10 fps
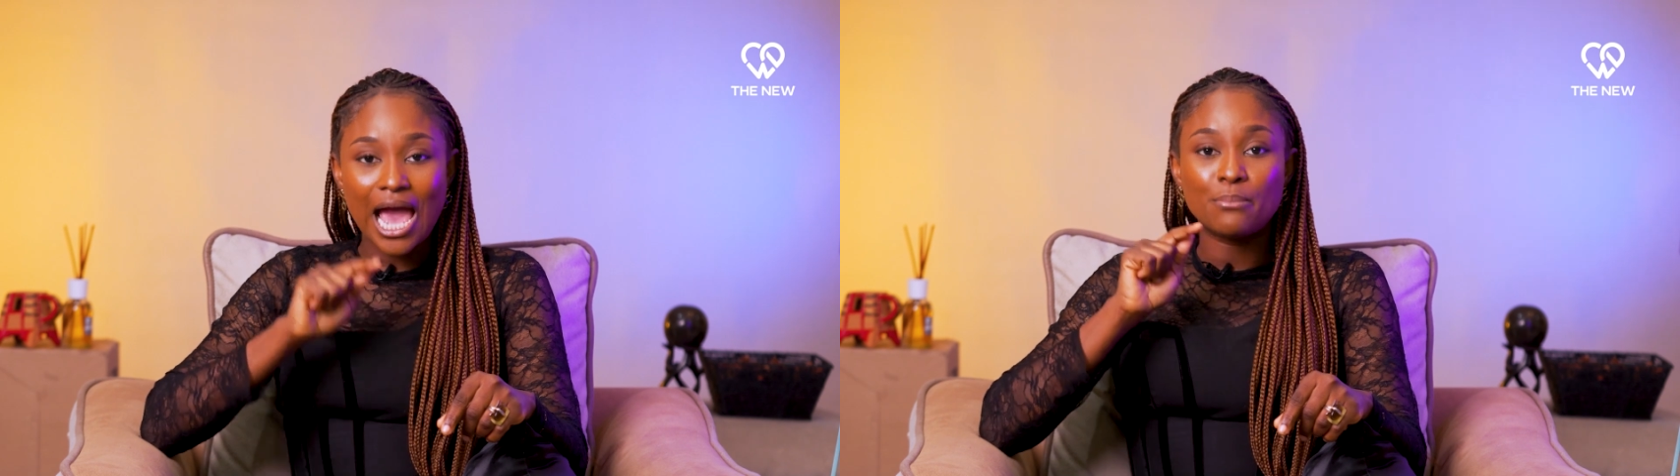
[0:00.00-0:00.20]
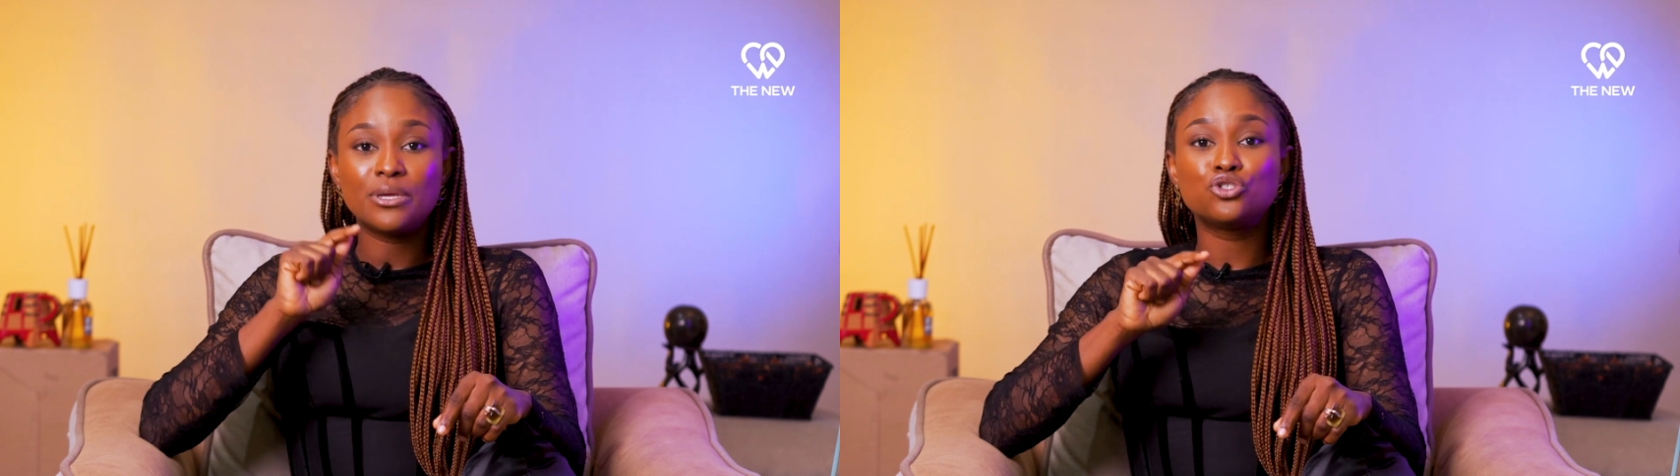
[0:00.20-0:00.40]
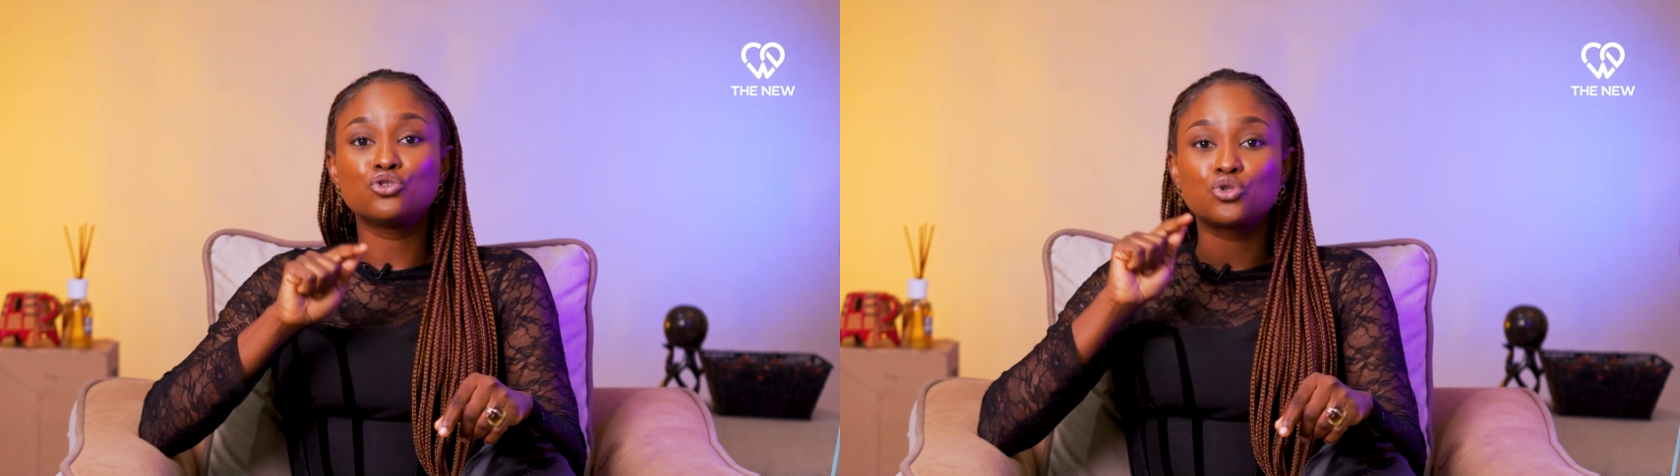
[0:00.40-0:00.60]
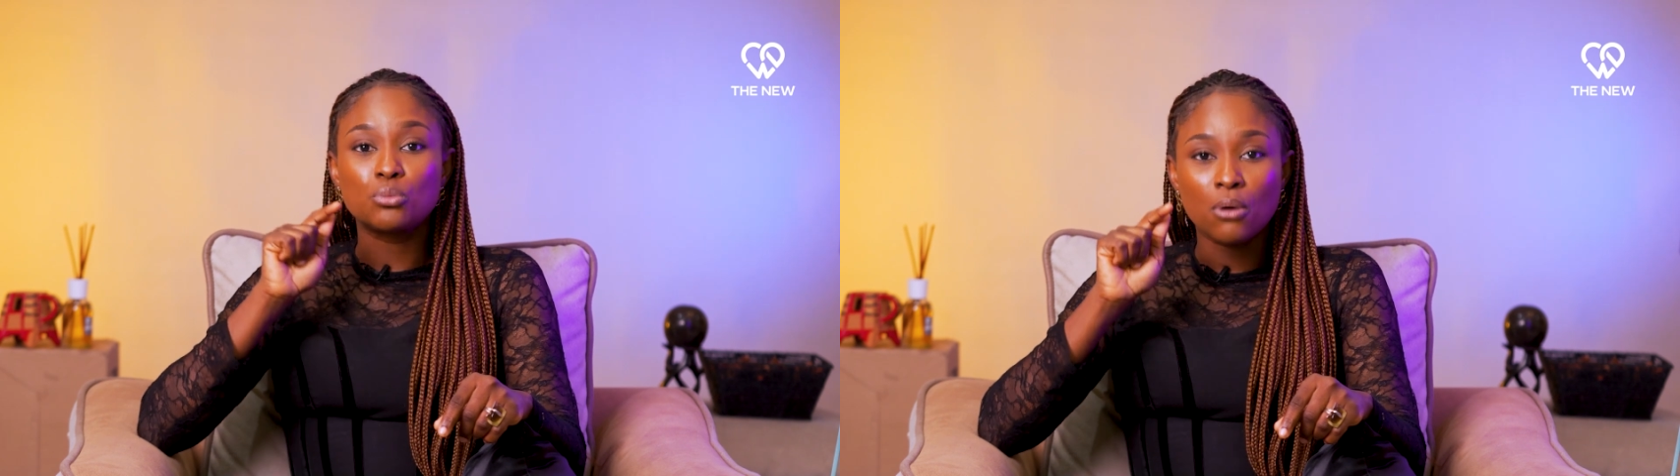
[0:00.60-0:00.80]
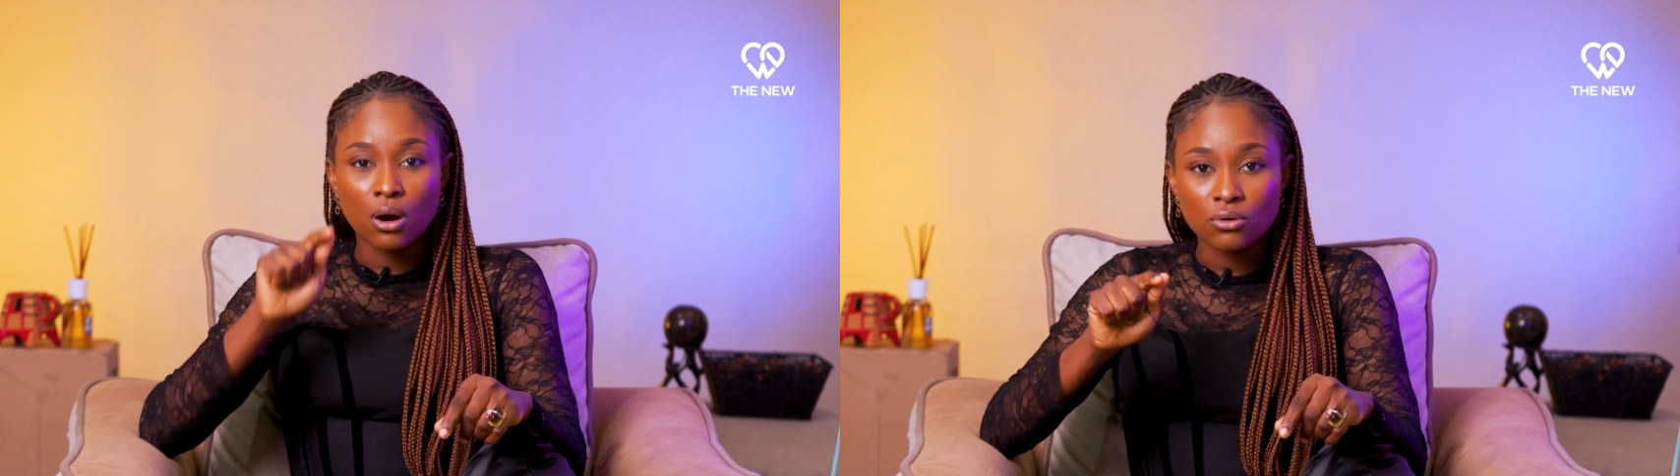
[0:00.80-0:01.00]
I meet you
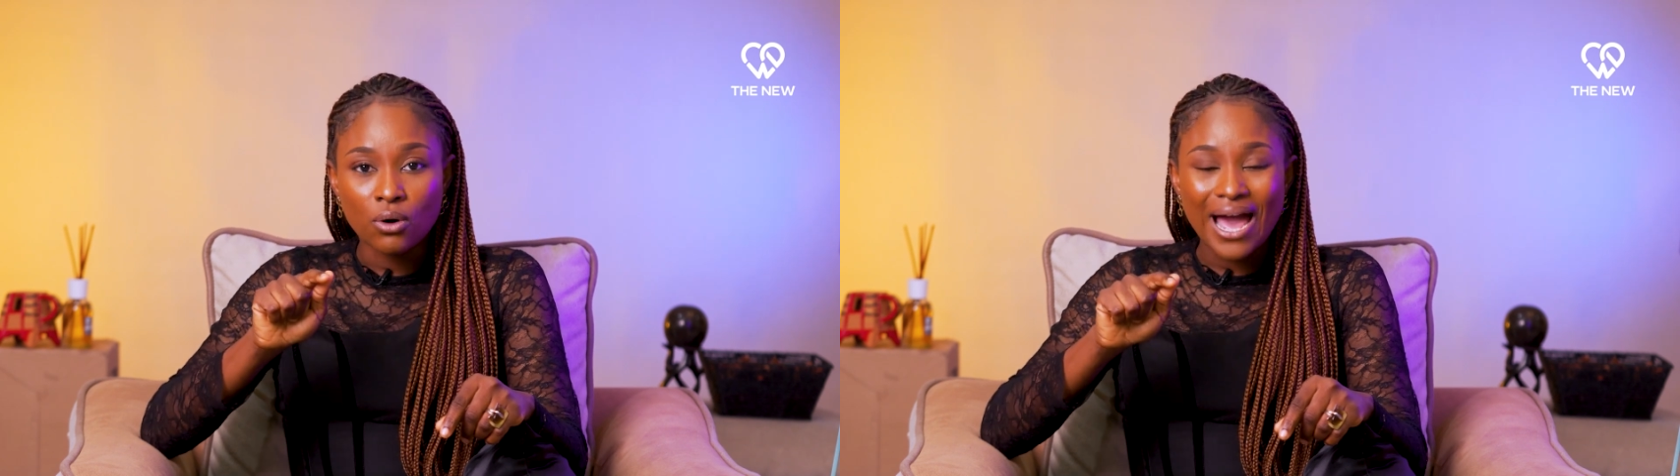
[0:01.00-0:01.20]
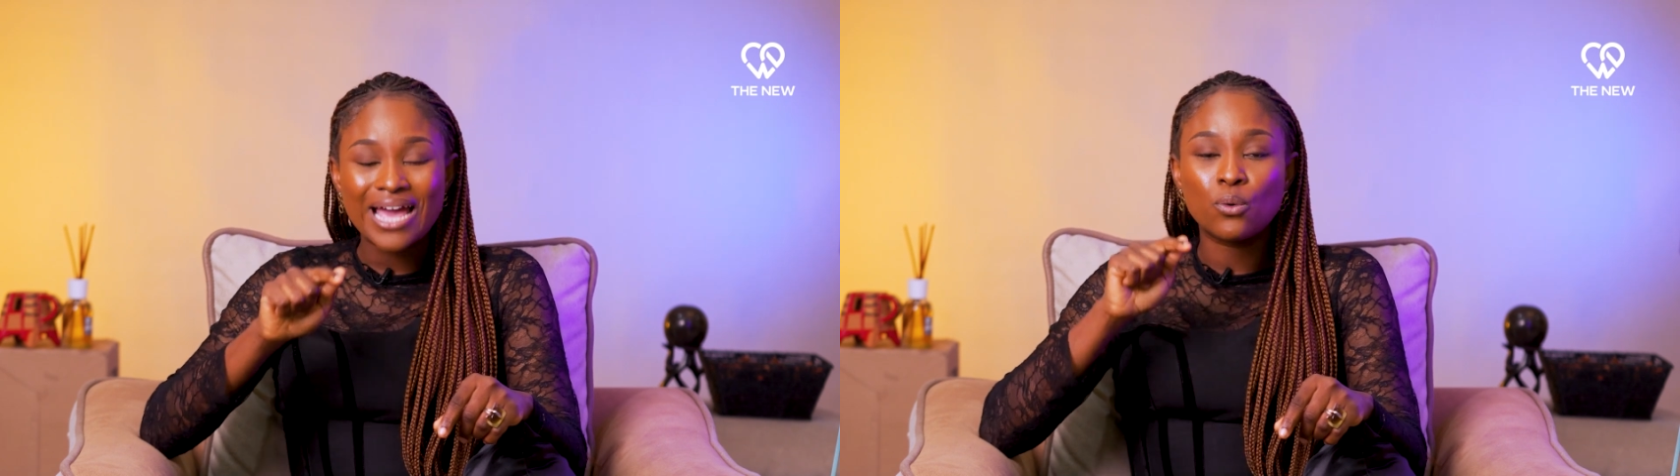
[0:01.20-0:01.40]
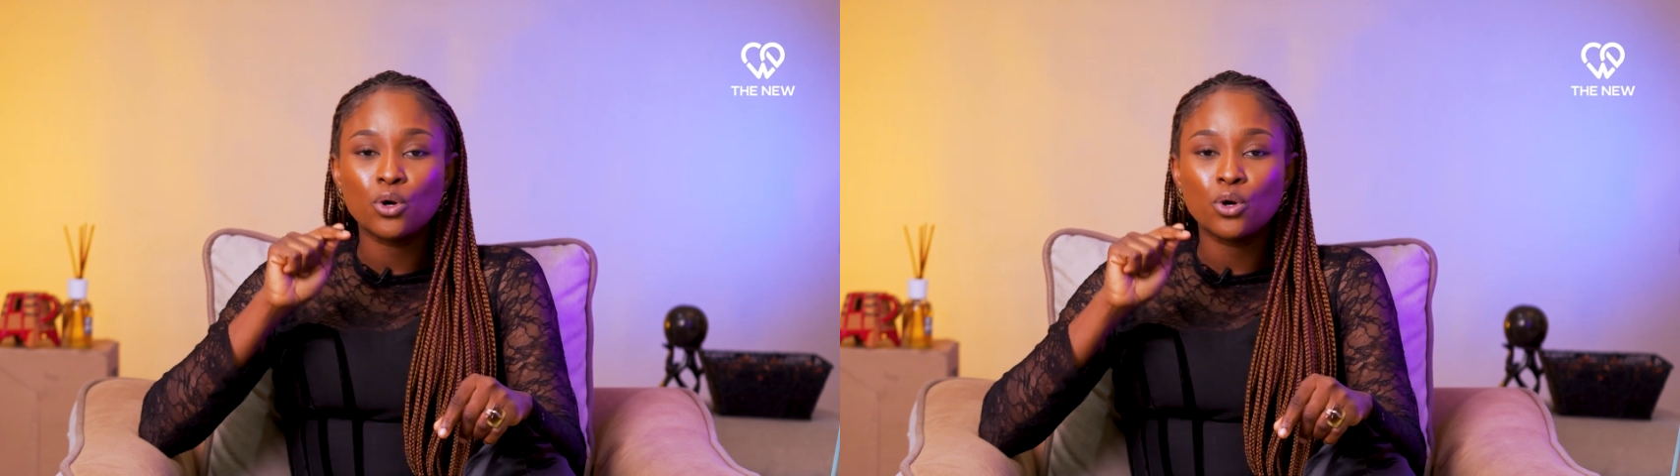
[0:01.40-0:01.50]
tomorrow, I